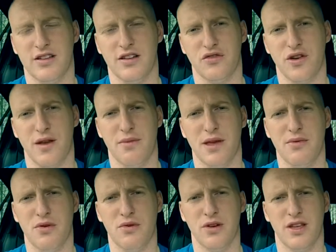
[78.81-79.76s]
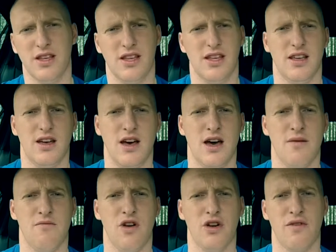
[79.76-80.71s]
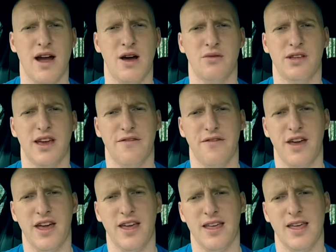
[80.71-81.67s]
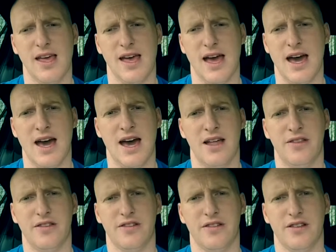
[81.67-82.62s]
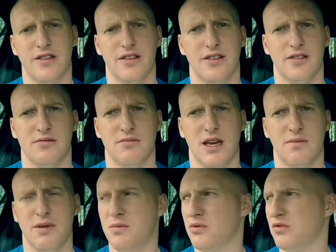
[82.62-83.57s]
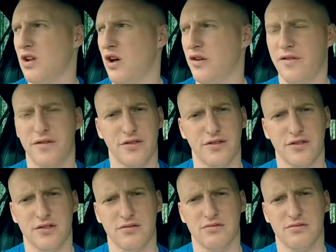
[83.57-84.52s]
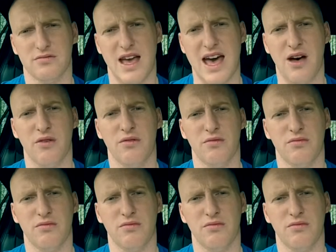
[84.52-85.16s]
I train people, run around, get fit, and make people's lives hell.